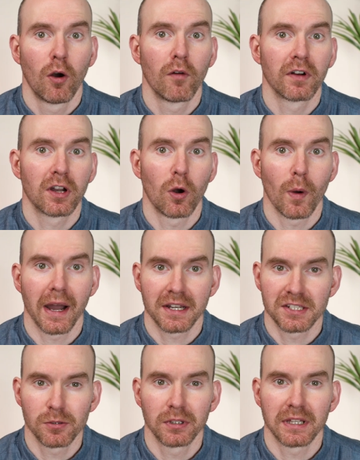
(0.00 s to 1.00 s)
over
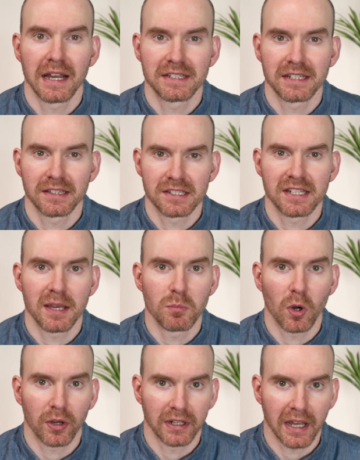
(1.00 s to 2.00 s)
coax utilizing the
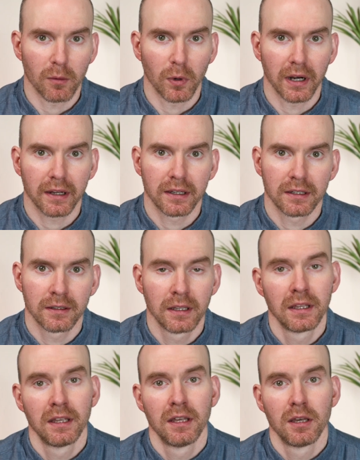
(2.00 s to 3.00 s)
same MoCA network.
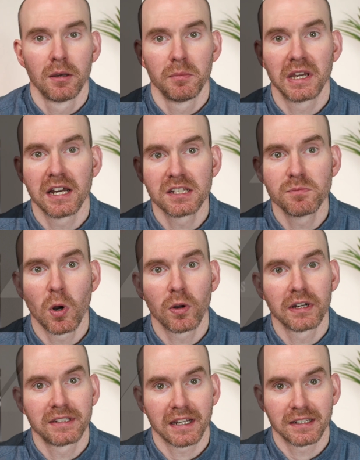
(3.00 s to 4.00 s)
Because
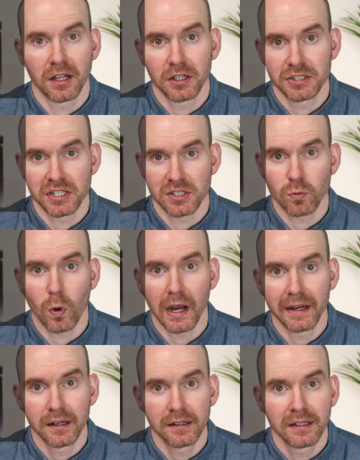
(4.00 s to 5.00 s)
MoCA technology is
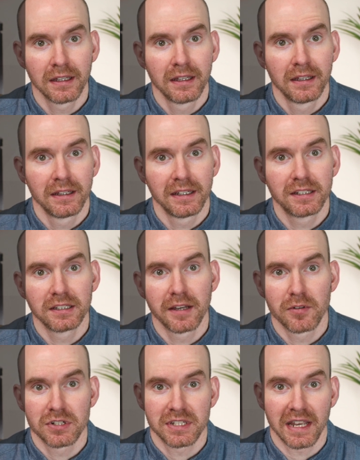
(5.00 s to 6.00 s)
wired, it
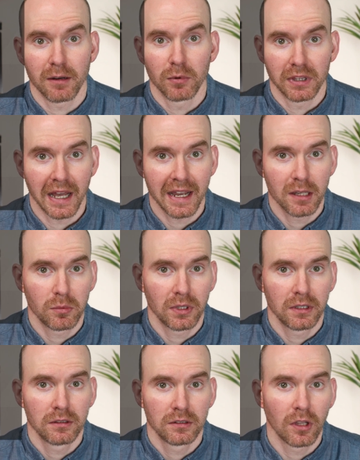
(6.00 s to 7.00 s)
delivers a
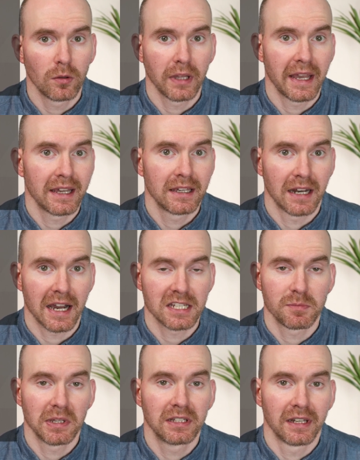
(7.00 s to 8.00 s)
reliable, low lag, and
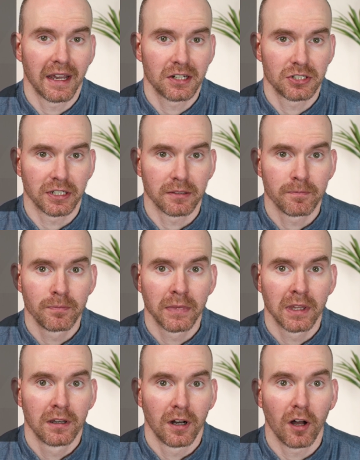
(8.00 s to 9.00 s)
high-speed connection.
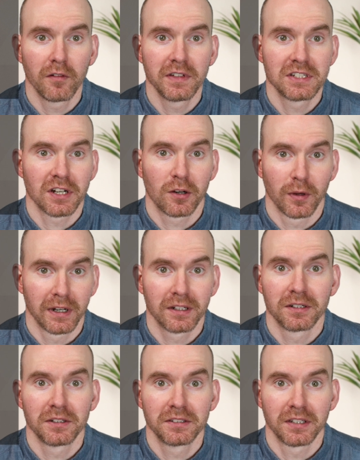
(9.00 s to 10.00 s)
All these are
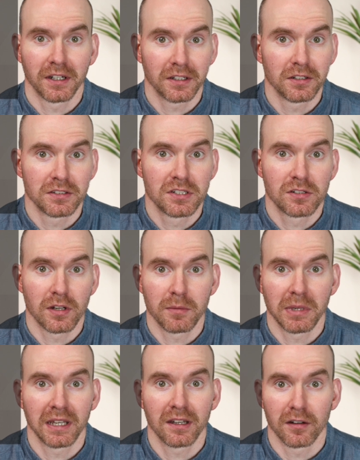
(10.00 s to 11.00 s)
critical to good
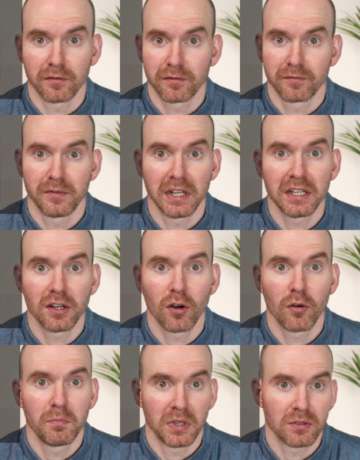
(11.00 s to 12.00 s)
streaming of
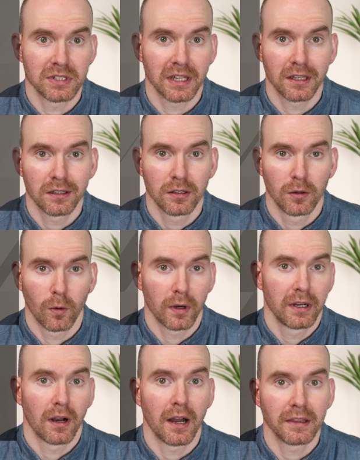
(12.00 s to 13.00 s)
video, music,
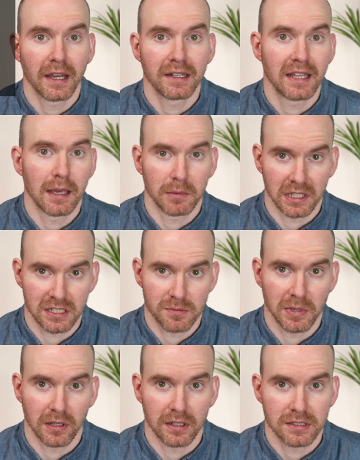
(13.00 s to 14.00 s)
or your online gaming
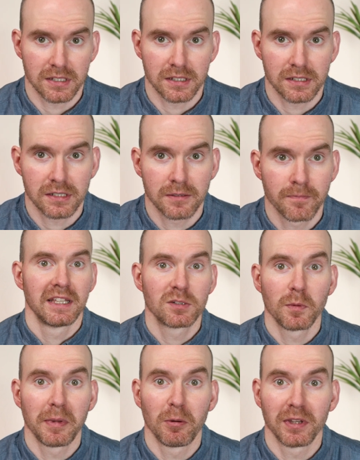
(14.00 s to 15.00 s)
experiences.
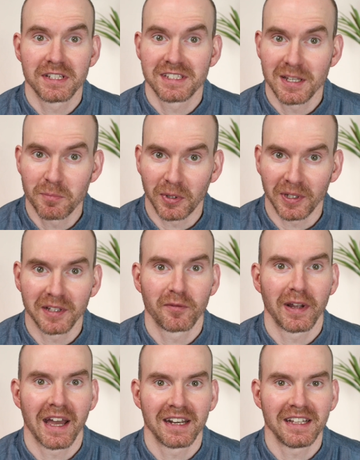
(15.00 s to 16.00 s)
This would be really simple
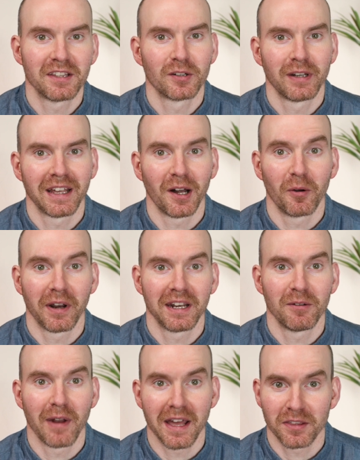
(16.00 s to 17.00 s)
if we had Ethernet
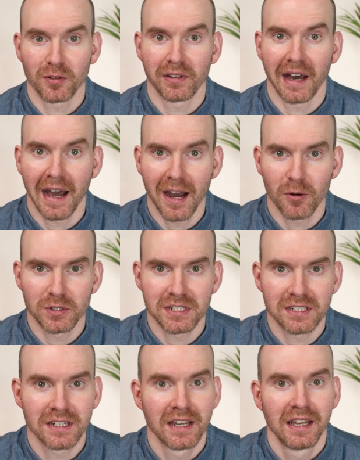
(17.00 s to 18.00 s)
already ran through the
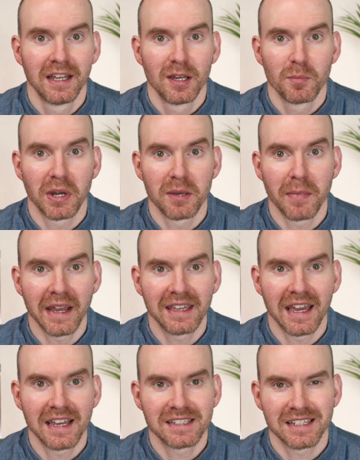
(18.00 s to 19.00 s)
house, but in my
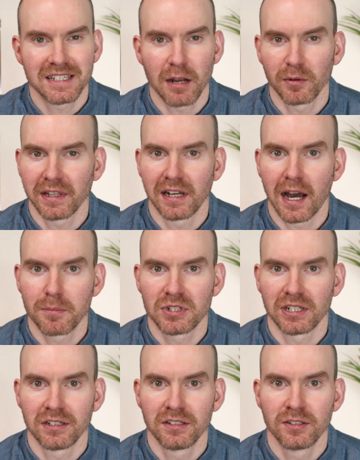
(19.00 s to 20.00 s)
case, it's not really an
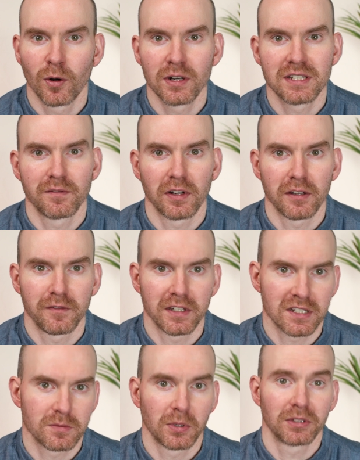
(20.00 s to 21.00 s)
option, nor is it very
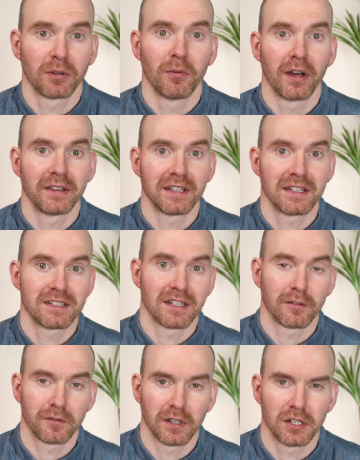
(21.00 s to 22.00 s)
feasible to run these
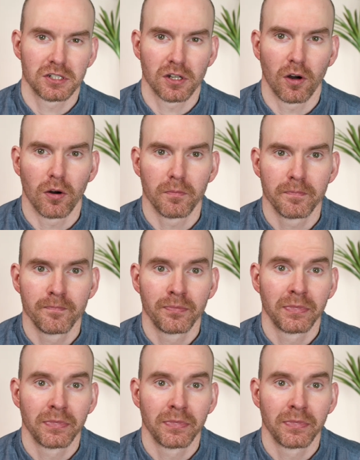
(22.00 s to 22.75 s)
in a finished home.